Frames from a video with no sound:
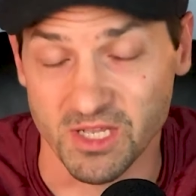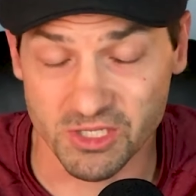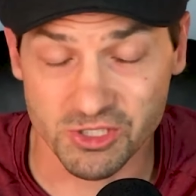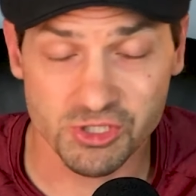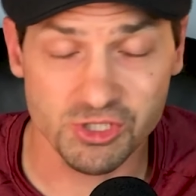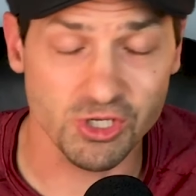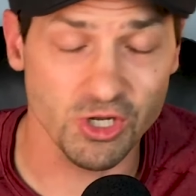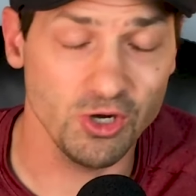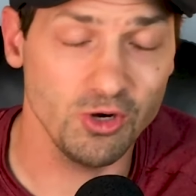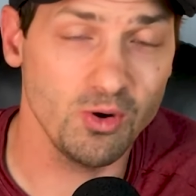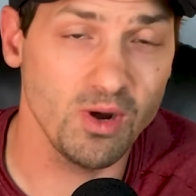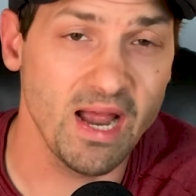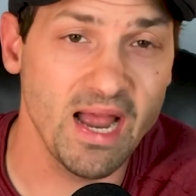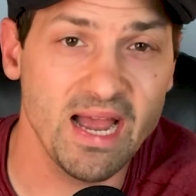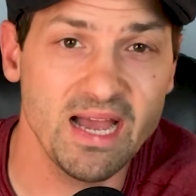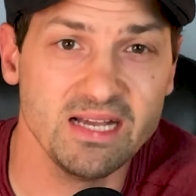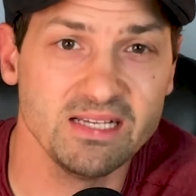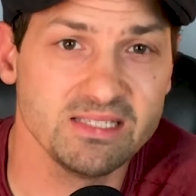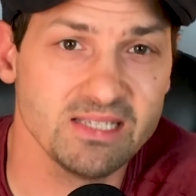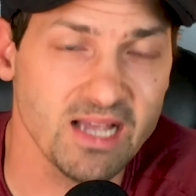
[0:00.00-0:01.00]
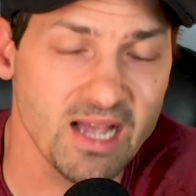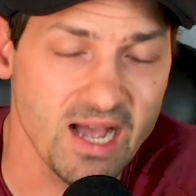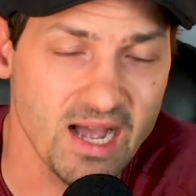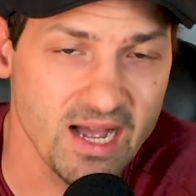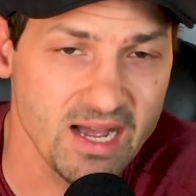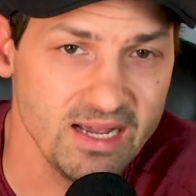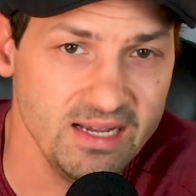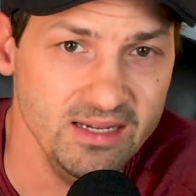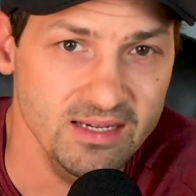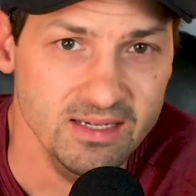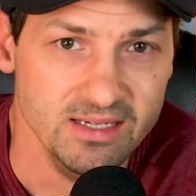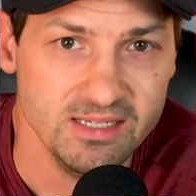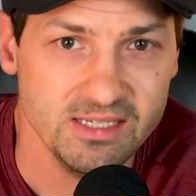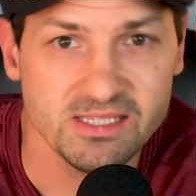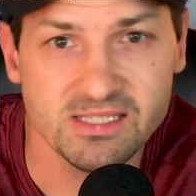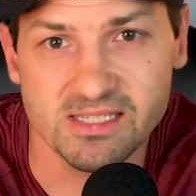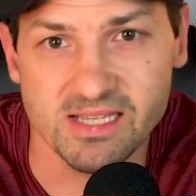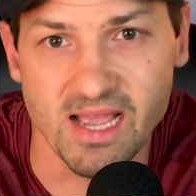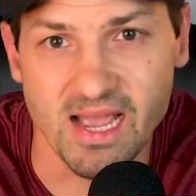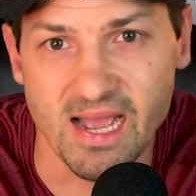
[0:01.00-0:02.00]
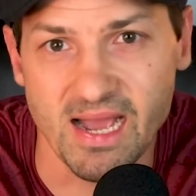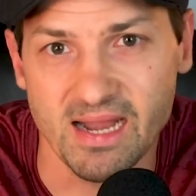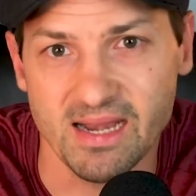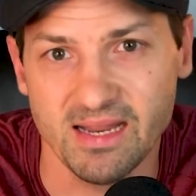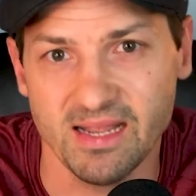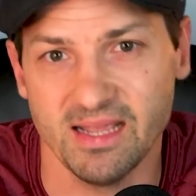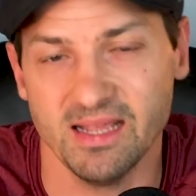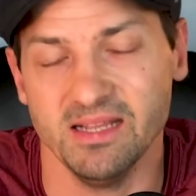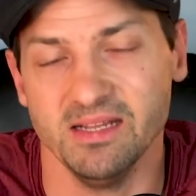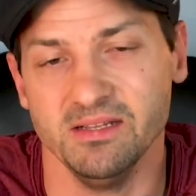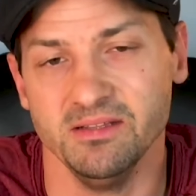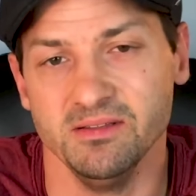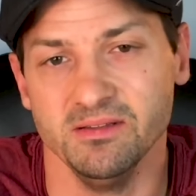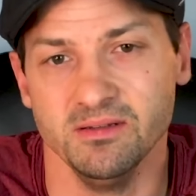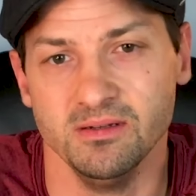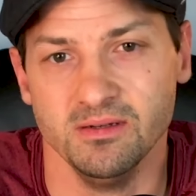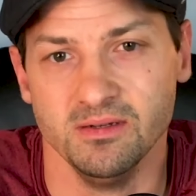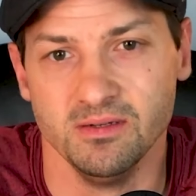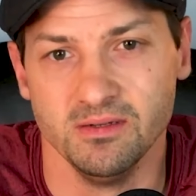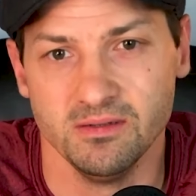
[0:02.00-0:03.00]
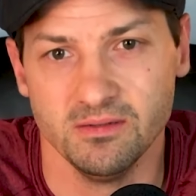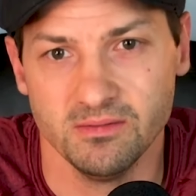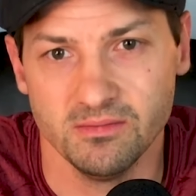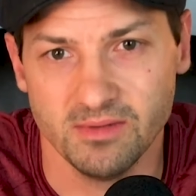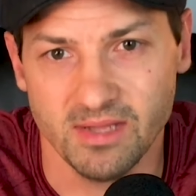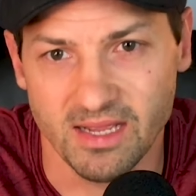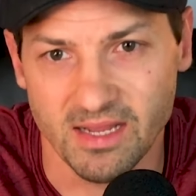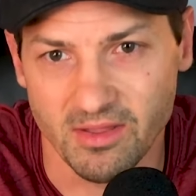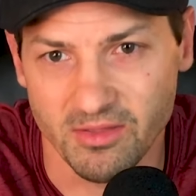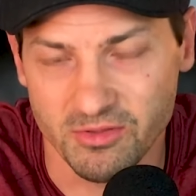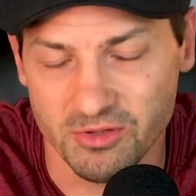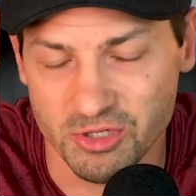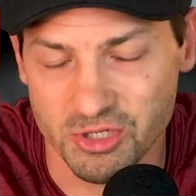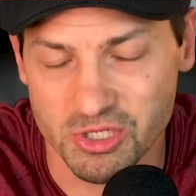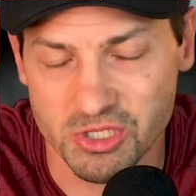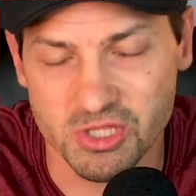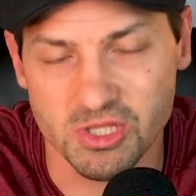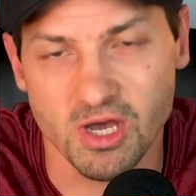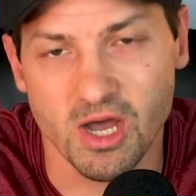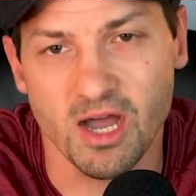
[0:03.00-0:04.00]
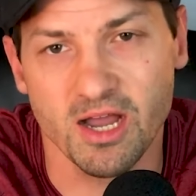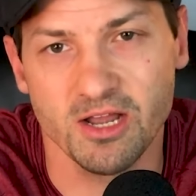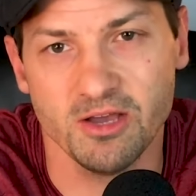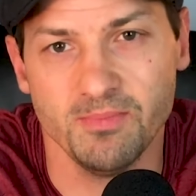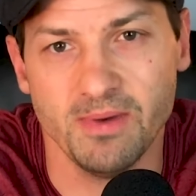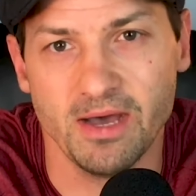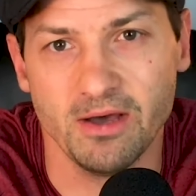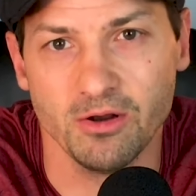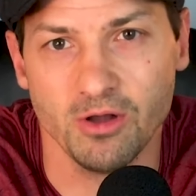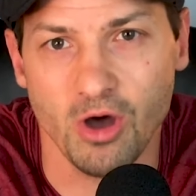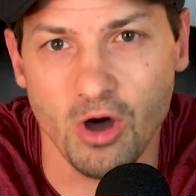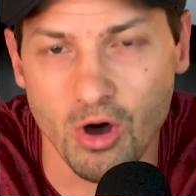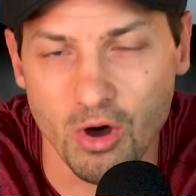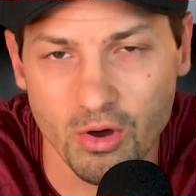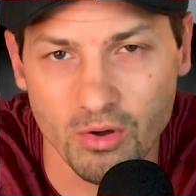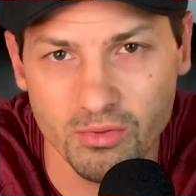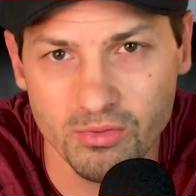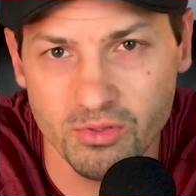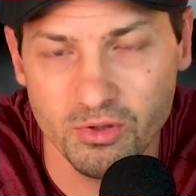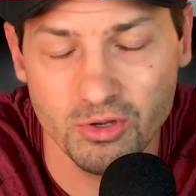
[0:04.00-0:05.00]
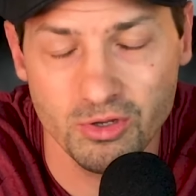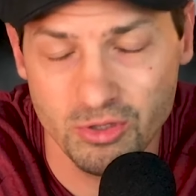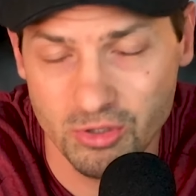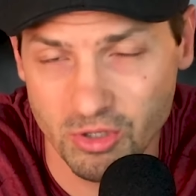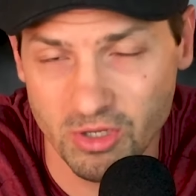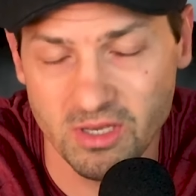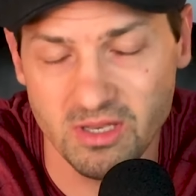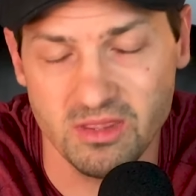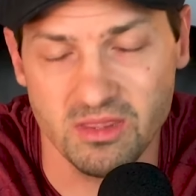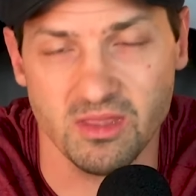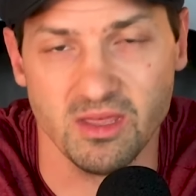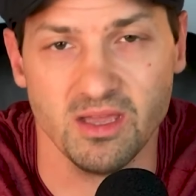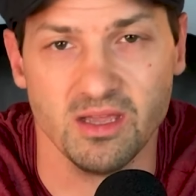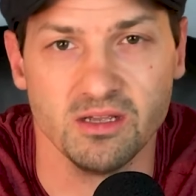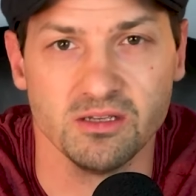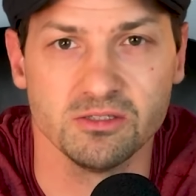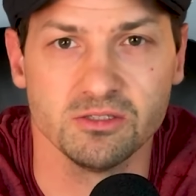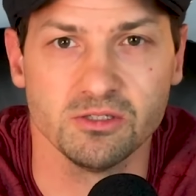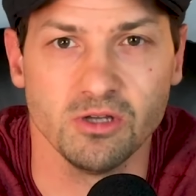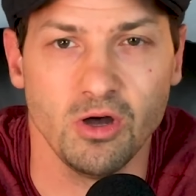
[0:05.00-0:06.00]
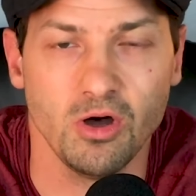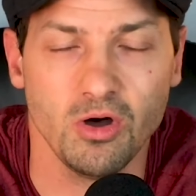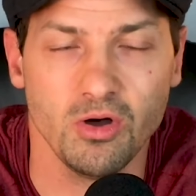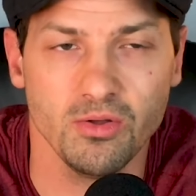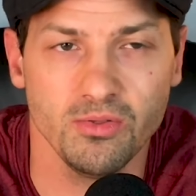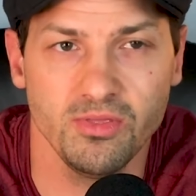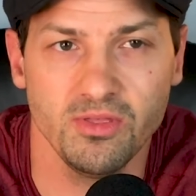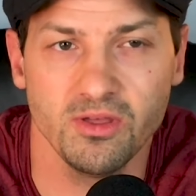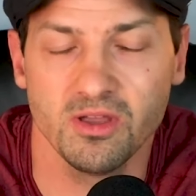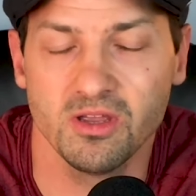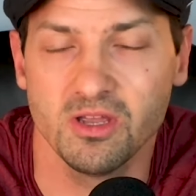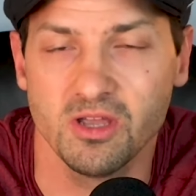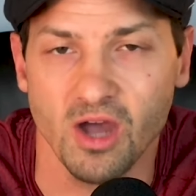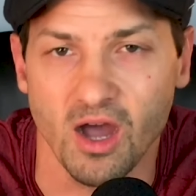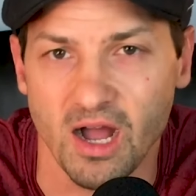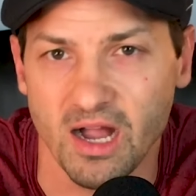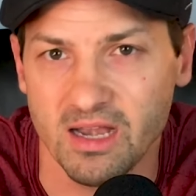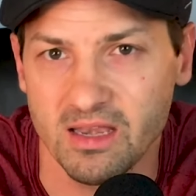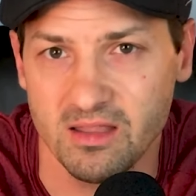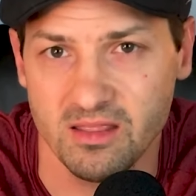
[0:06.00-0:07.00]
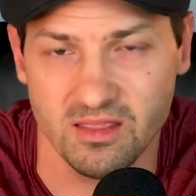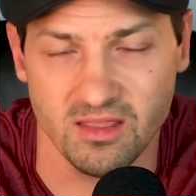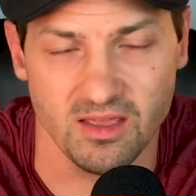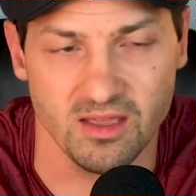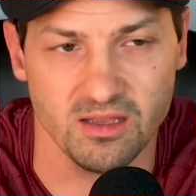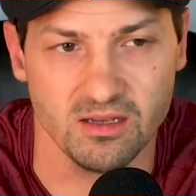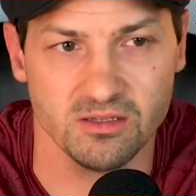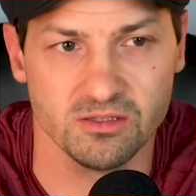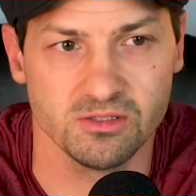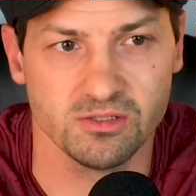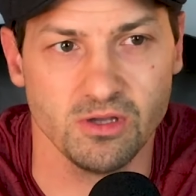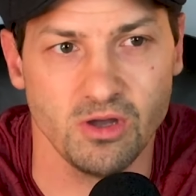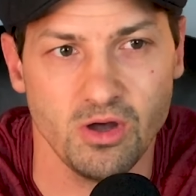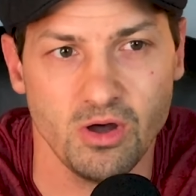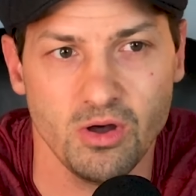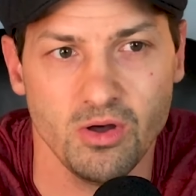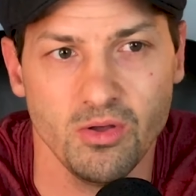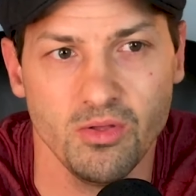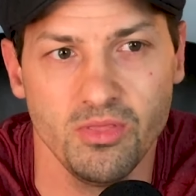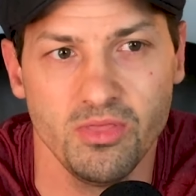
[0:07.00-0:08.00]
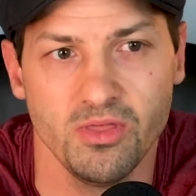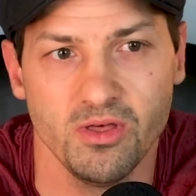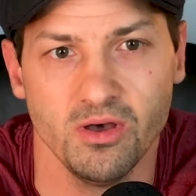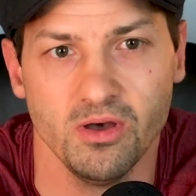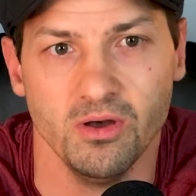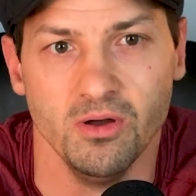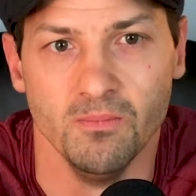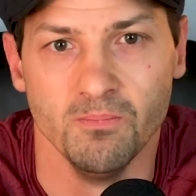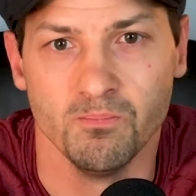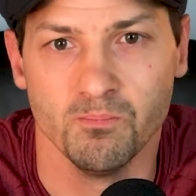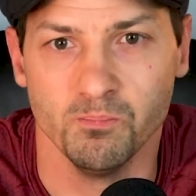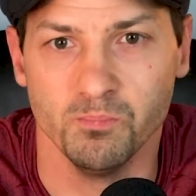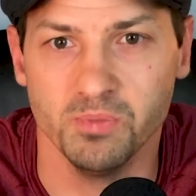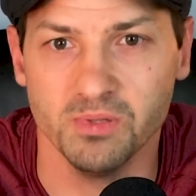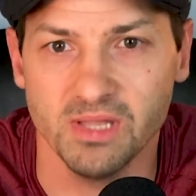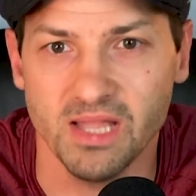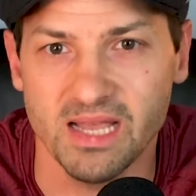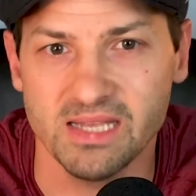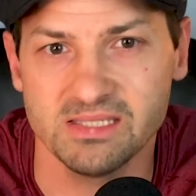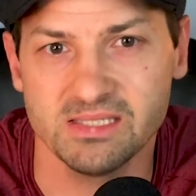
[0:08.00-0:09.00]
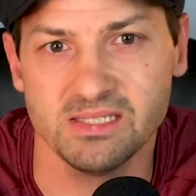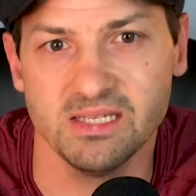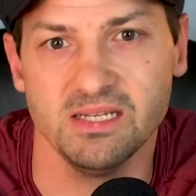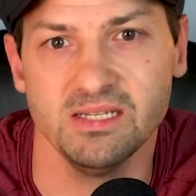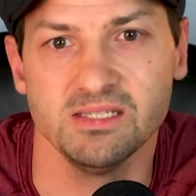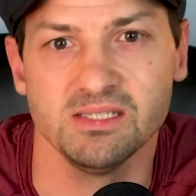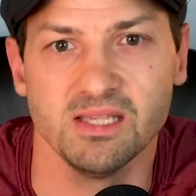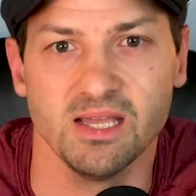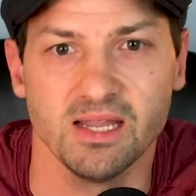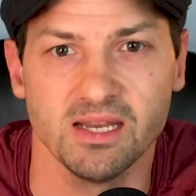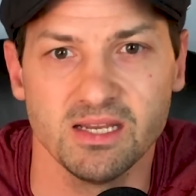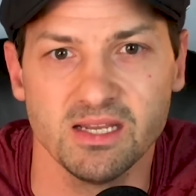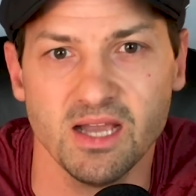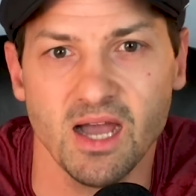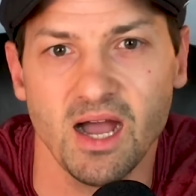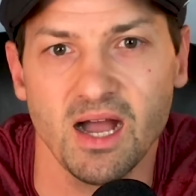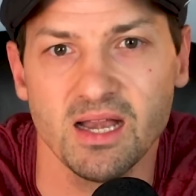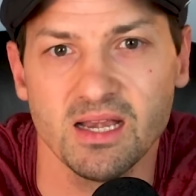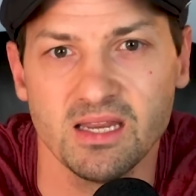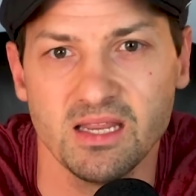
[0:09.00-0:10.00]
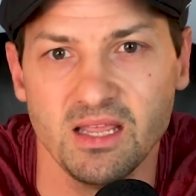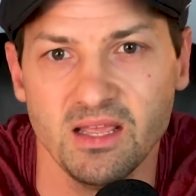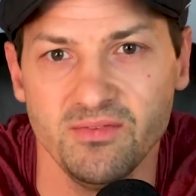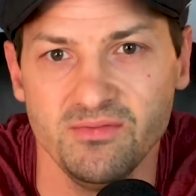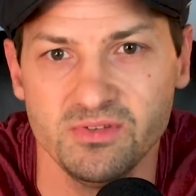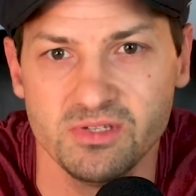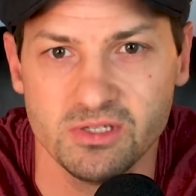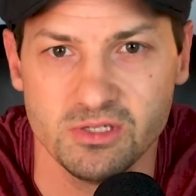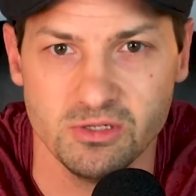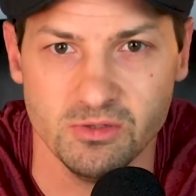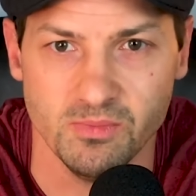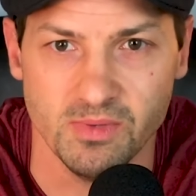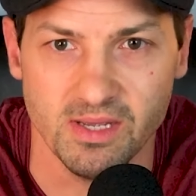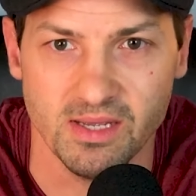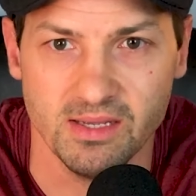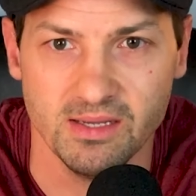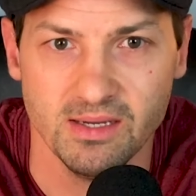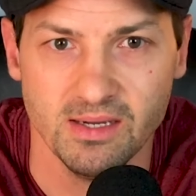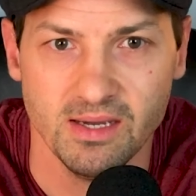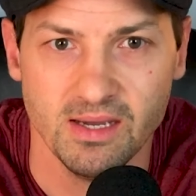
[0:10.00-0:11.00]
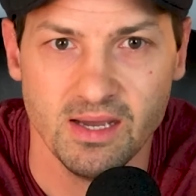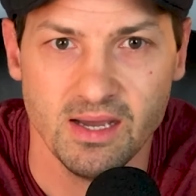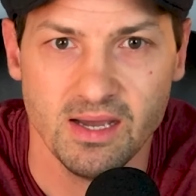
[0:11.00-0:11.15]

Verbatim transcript: And so as I sat and, and just thought about all the good things, all the God things, all the blessings that God gives to me,